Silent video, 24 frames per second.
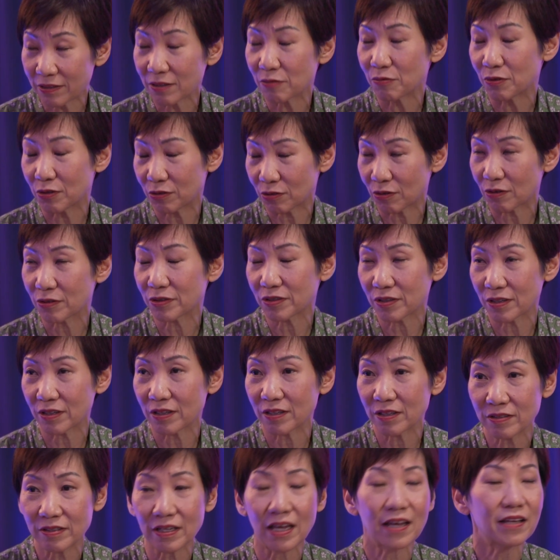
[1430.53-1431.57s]
the
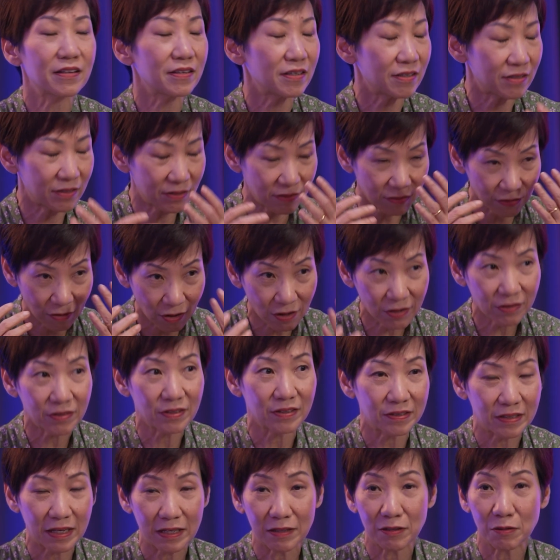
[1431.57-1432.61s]
resources and it's not
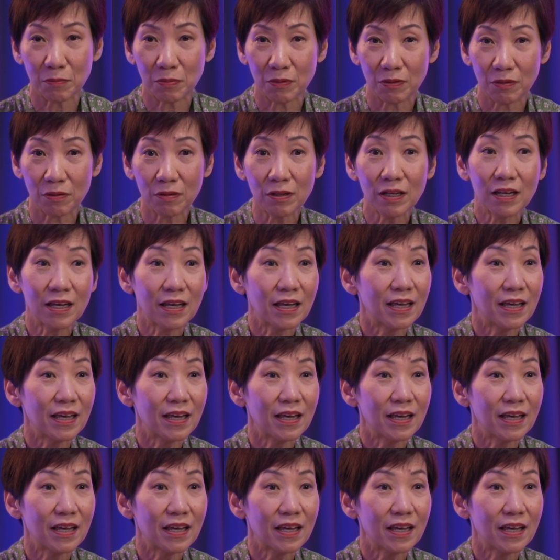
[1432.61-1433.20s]
sustainable.